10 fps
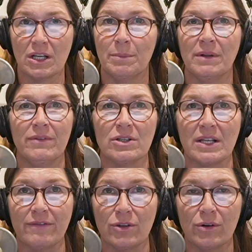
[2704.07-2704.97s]
couple of years
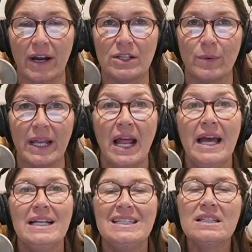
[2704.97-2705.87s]
after you graduate
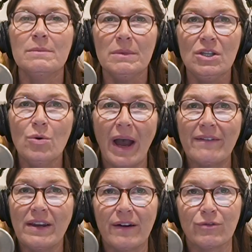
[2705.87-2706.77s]
doesn't mean you
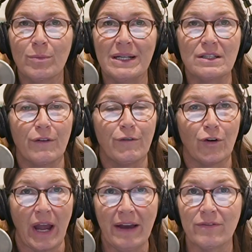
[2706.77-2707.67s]
have to have roommates
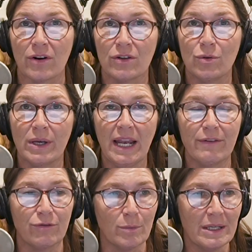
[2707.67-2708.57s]
forever. You can
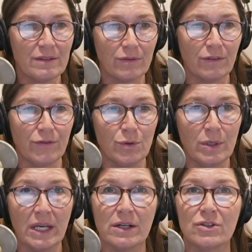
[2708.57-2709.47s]
have roommates for a few
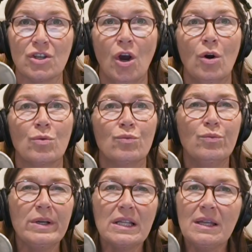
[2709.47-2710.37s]
years,
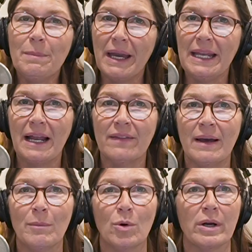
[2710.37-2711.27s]
really pay down
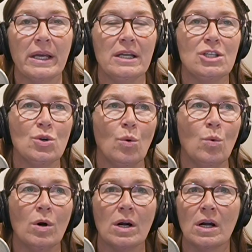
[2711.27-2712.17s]
that mortgage
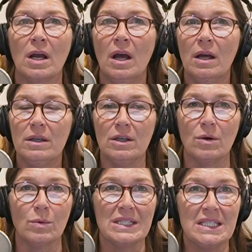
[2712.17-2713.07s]
or, you
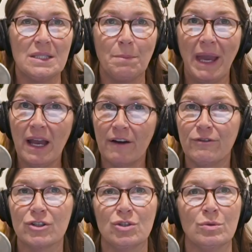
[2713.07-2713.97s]
know, pay off
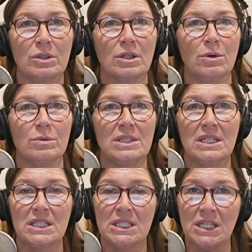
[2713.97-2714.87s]
your student loans,
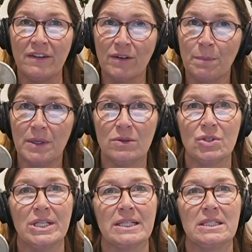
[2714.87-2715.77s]
save up a
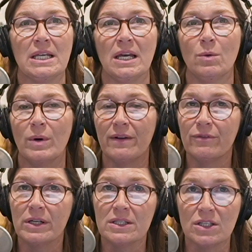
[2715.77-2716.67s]
huge nest egg,
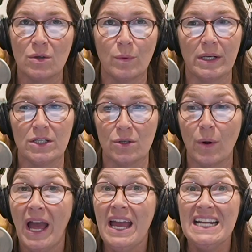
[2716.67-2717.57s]
whatever it is that you want to do,
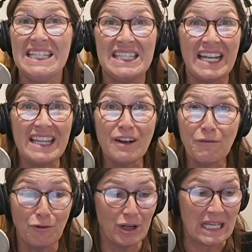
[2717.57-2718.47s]
stay there
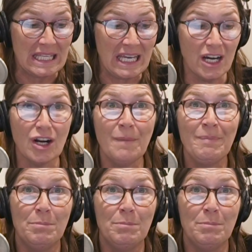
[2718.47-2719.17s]
for a year,